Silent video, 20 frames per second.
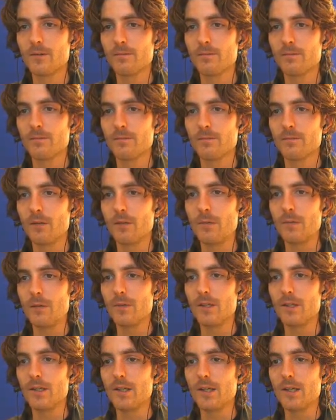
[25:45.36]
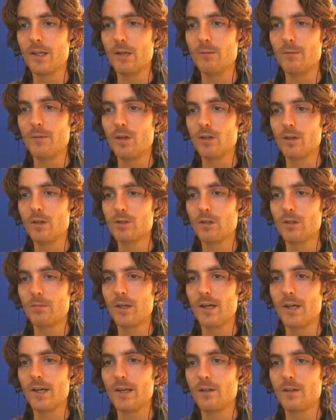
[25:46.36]
and maybe enable auto
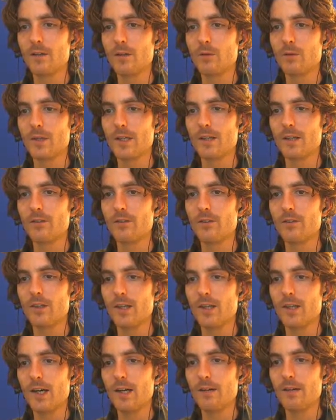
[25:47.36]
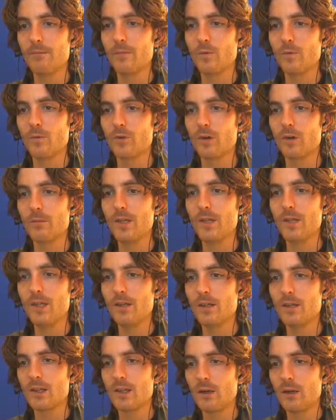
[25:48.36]
apply, we can see, from here
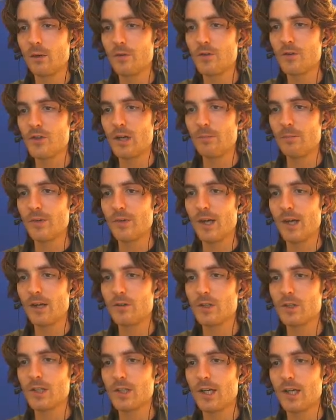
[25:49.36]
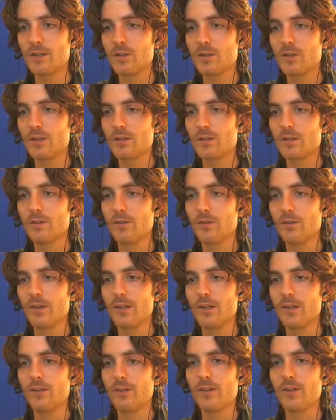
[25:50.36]
it now jumped 100, 100 in
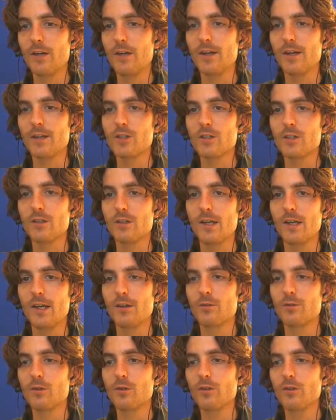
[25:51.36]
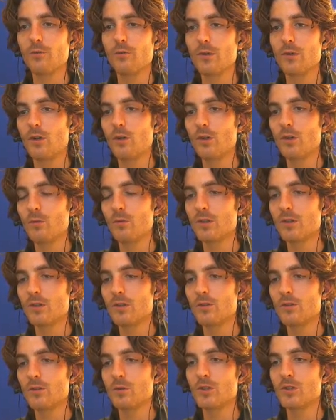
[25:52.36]
this direction. And of course, we only want it
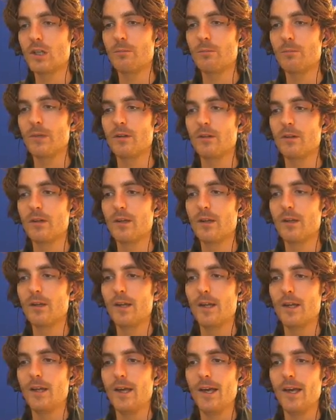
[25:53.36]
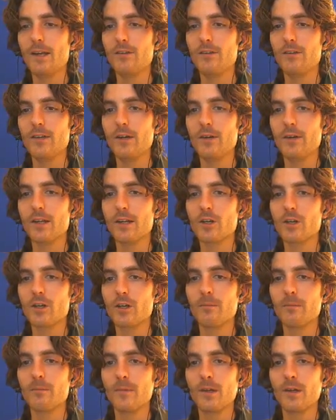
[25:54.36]
to jump in X direction,
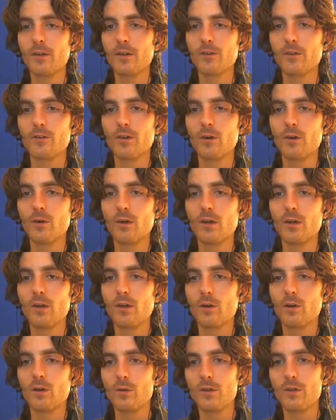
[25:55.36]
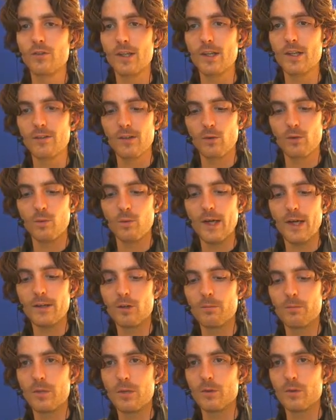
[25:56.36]
so we set this Y
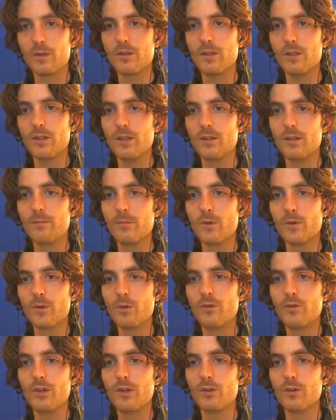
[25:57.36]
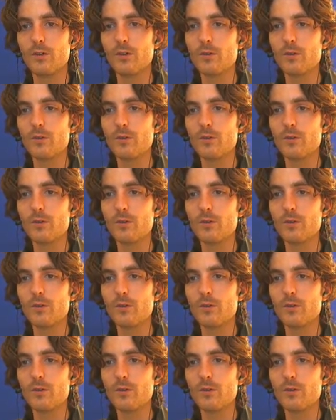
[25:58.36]
component here to 0.